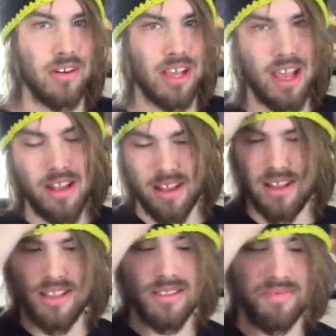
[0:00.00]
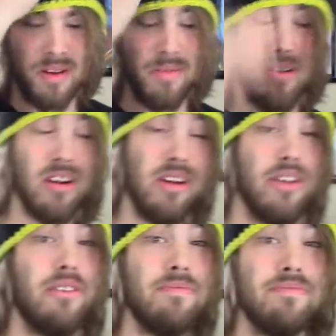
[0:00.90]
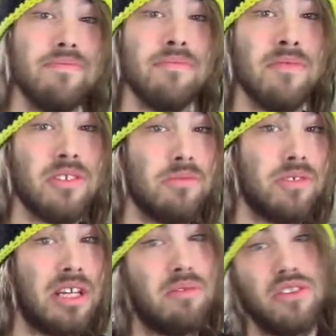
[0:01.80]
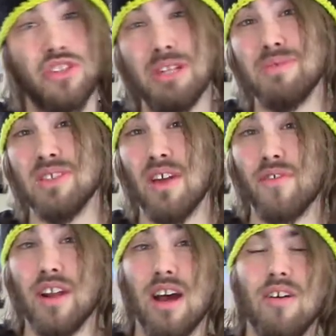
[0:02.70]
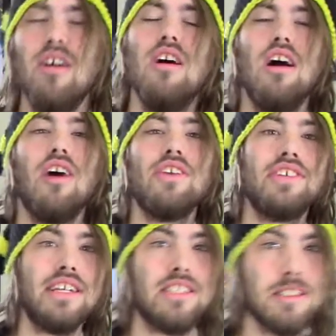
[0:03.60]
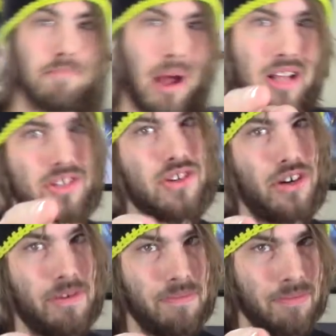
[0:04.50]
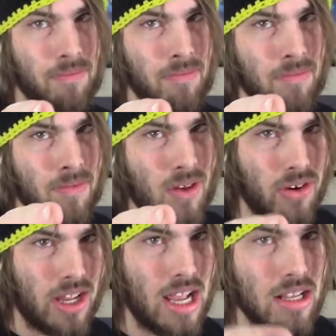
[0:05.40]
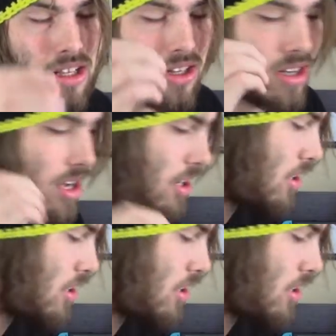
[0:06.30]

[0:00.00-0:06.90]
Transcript: Okay, it's what I want to do. So I'm sticking with the cheap stuff for now. Unless I get sponsored, okay?